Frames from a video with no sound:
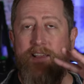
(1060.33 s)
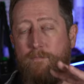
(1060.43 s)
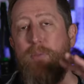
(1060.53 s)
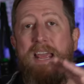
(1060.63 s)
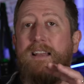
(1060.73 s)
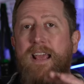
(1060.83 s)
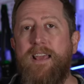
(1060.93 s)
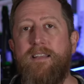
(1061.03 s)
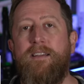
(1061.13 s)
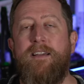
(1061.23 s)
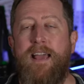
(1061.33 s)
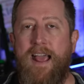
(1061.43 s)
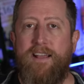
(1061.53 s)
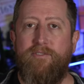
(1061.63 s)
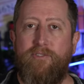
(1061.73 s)
like a paint can,
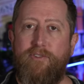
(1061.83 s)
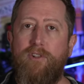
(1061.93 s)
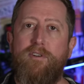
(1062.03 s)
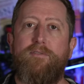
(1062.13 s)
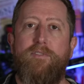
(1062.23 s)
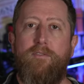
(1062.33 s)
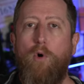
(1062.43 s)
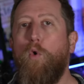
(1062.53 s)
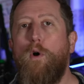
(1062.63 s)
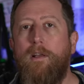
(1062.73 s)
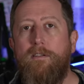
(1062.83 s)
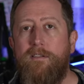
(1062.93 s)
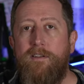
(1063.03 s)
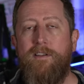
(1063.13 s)
and full of oil,